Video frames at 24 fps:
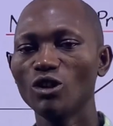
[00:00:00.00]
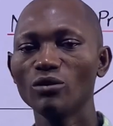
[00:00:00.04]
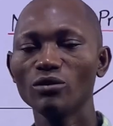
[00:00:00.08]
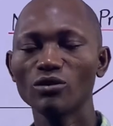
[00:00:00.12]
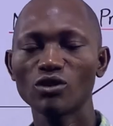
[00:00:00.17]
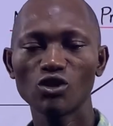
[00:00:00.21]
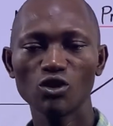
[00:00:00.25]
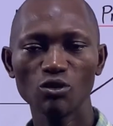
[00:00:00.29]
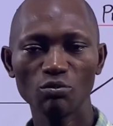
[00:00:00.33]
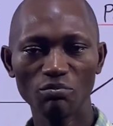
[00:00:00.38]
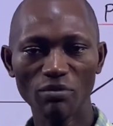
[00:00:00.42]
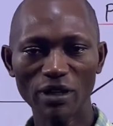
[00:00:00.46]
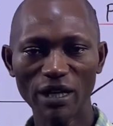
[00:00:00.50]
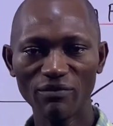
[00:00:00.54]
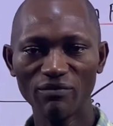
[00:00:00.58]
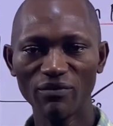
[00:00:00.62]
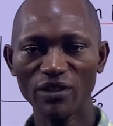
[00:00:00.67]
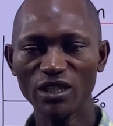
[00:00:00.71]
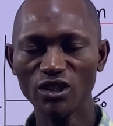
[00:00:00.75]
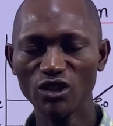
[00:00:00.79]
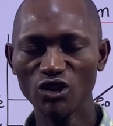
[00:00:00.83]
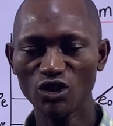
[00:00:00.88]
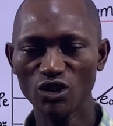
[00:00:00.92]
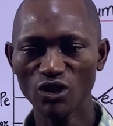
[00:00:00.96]

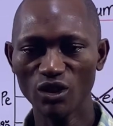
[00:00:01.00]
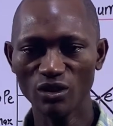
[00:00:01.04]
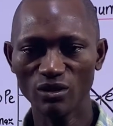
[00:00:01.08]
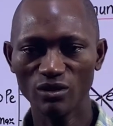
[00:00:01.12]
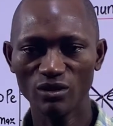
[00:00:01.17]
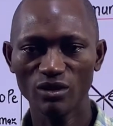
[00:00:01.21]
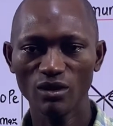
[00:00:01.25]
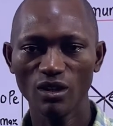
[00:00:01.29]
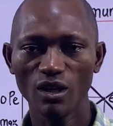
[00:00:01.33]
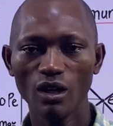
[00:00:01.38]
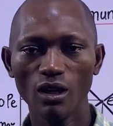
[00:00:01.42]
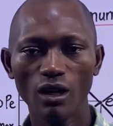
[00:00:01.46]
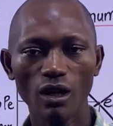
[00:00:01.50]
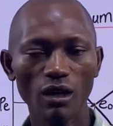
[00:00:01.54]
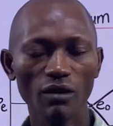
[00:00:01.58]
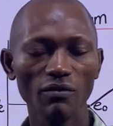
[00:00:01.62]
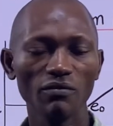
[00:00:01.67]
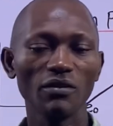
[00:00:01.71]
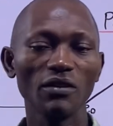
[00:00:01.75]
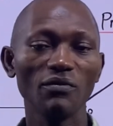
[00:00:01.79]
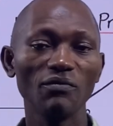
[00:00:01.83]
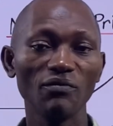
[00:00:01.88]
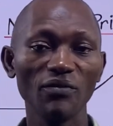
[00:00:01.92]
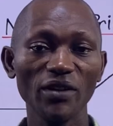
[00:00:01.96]
supervision of
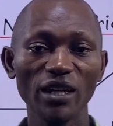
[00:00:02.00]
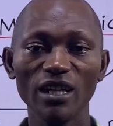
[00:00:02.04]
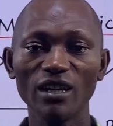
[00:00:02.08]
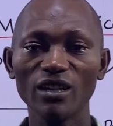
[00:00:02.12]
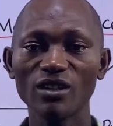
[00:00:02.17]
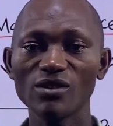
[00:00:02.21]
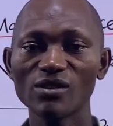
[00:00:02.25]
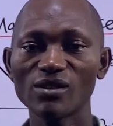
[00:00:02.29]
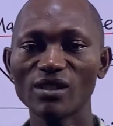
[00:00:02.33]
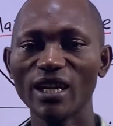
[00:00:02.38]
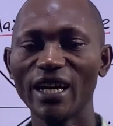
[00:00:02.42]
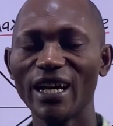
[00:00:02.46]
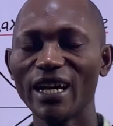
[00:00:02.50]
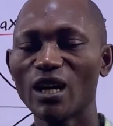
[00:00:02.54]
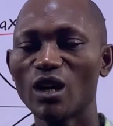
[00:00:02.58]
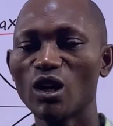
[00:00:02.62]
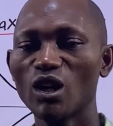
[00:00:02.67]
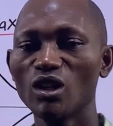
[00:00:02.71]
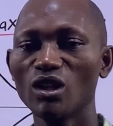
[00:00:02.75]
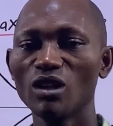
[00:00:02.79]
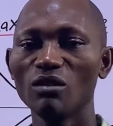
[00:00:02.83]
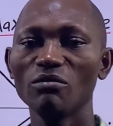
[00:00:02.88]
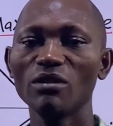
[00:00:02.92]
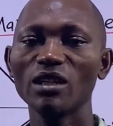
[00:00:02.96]
the various
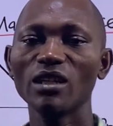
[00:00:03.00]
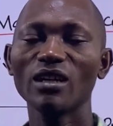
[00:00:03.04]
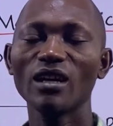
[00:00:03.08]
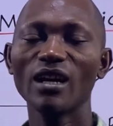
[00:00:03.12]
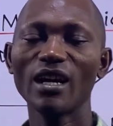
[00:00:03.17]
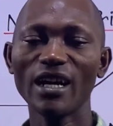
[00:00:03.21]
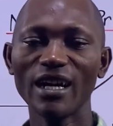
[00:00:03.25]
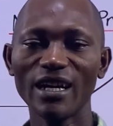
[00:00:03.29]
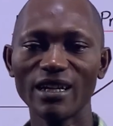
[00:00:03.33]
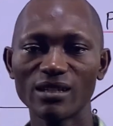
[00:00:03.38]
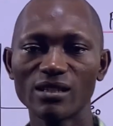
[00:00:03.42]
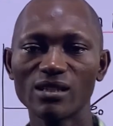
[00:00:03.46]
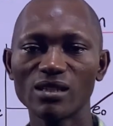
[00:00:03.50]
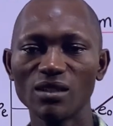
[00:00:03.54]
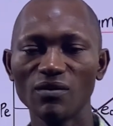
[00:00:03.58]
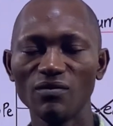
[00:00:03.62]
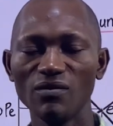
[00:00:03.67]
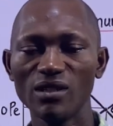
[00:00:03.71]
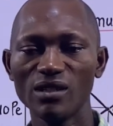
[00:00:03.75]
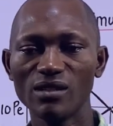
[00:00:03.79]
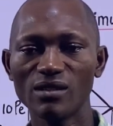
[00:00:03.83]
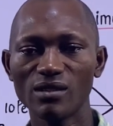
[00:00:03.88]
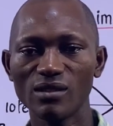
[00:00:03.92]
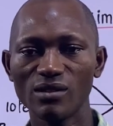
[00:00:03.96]
economic
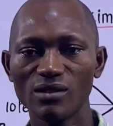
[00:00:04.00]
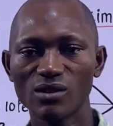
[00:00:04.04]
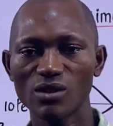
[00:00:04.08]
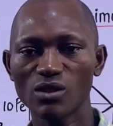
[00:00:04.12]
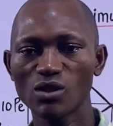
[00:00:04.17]
activities.